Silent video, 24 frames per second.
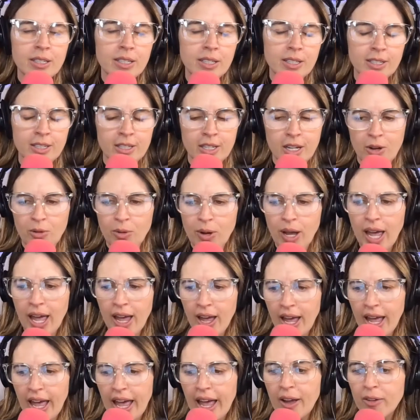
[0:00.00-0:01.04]
you know,
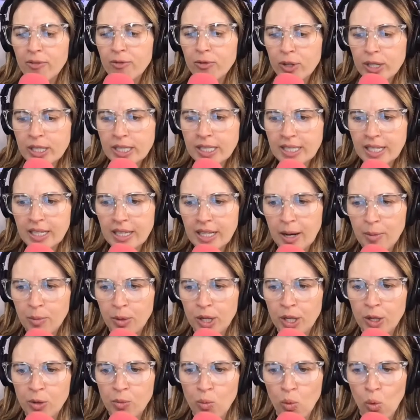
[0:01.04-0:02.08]
every
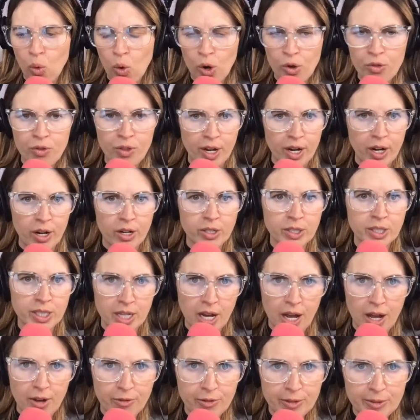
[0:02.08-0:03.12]
celebrity wore their
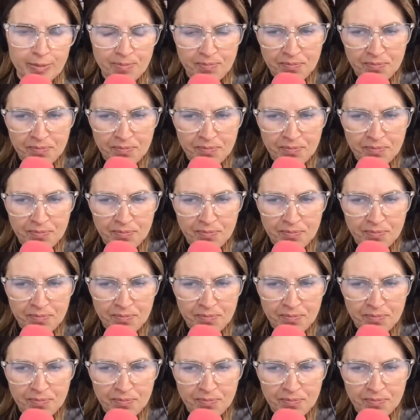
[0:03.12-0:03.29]
stuff.